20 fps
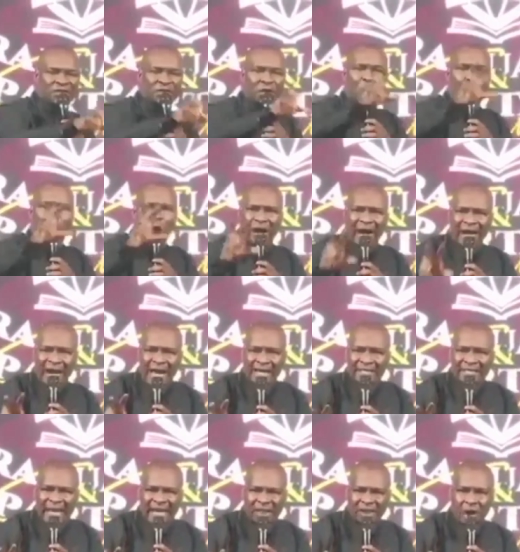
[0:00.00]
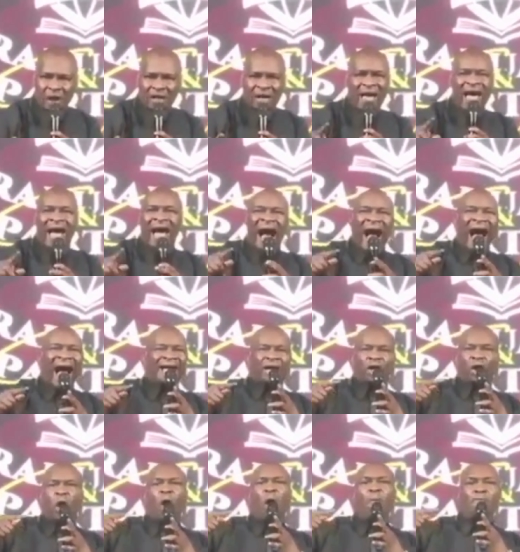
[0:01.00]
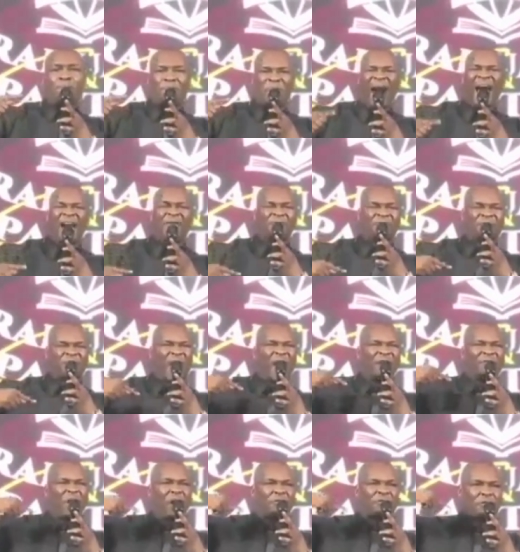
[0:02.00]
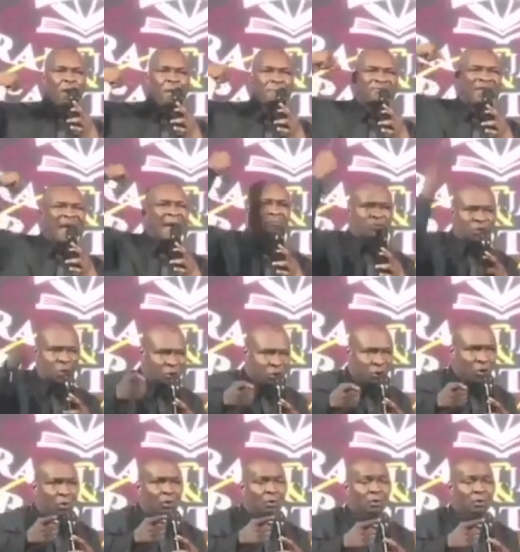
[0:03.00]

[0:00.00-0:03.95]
your organization, I compel favor from them to you.